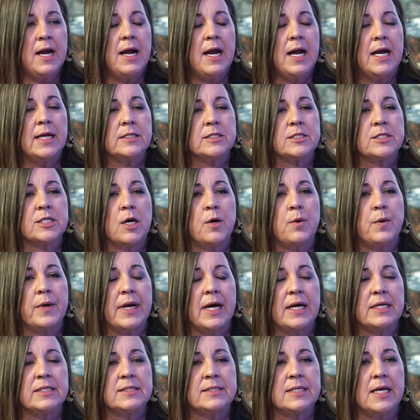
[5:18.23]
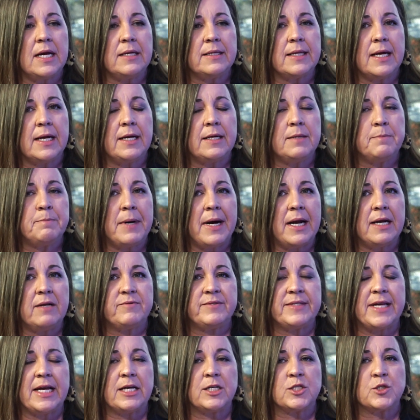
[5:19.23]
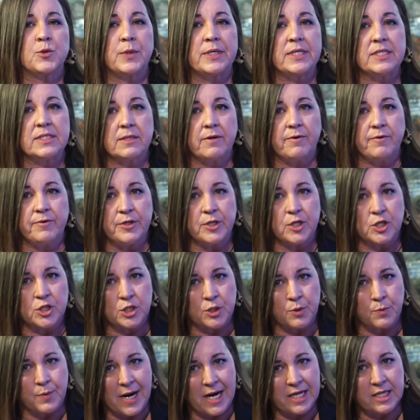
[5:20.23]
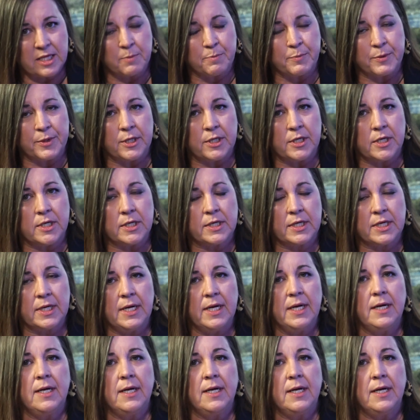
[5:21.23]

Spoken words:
And so when I say that it might have taken 27 years to write the book,